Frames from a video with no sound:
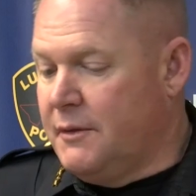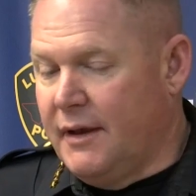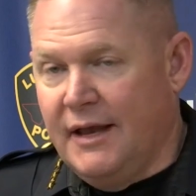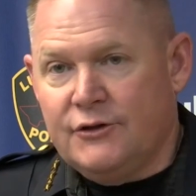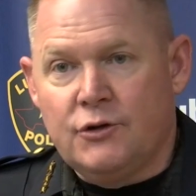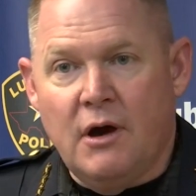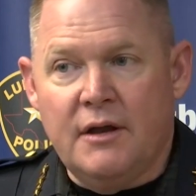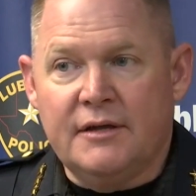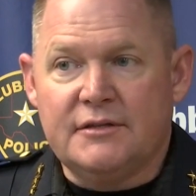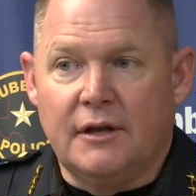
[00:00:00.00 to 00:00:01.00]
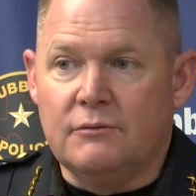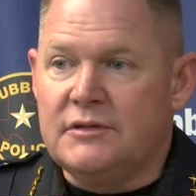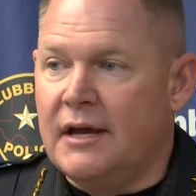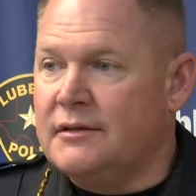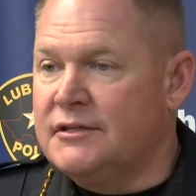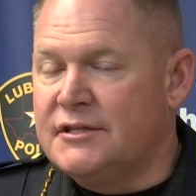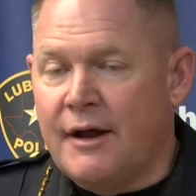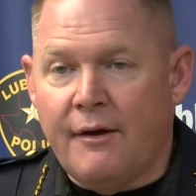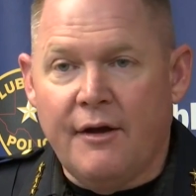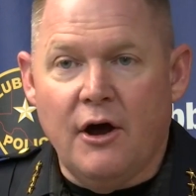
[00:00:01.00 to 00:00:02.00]
with electronics. They don't take the
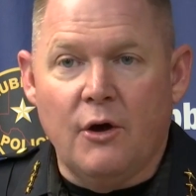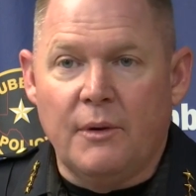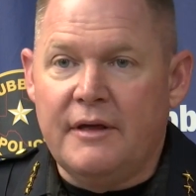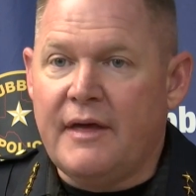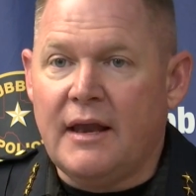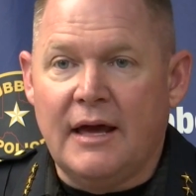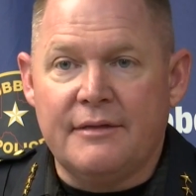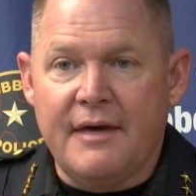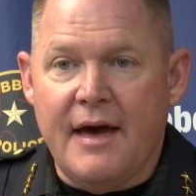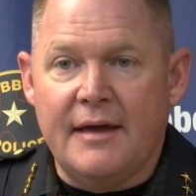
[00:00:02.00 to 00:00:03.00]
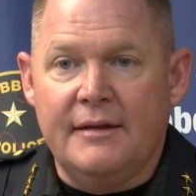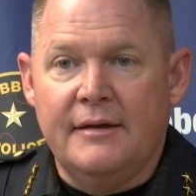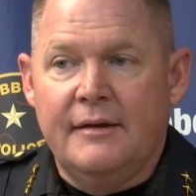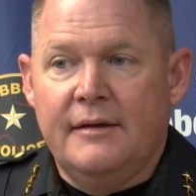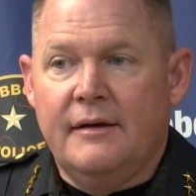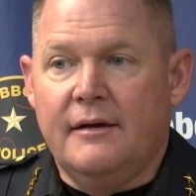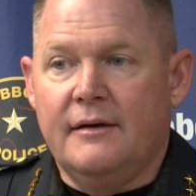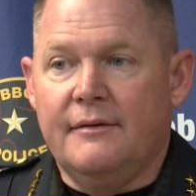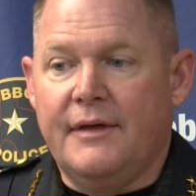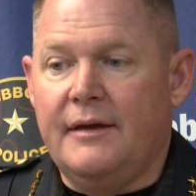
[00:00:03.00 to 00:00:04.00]
stereo or anything like that.
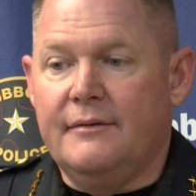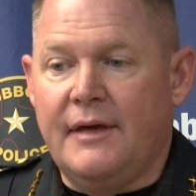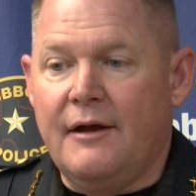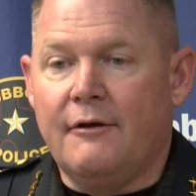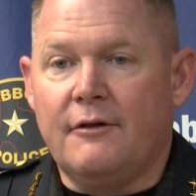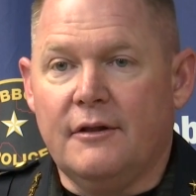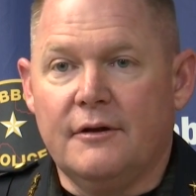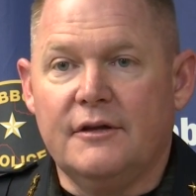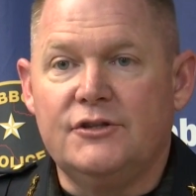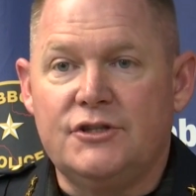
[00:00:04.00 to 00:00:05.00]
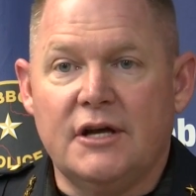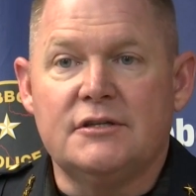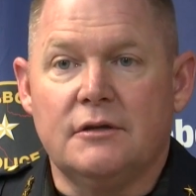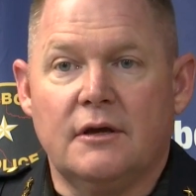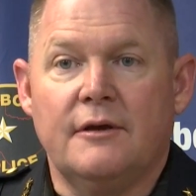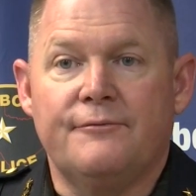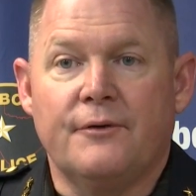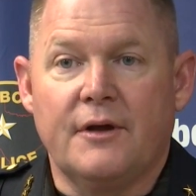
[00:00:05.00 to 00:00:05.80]
They are clearly just looking for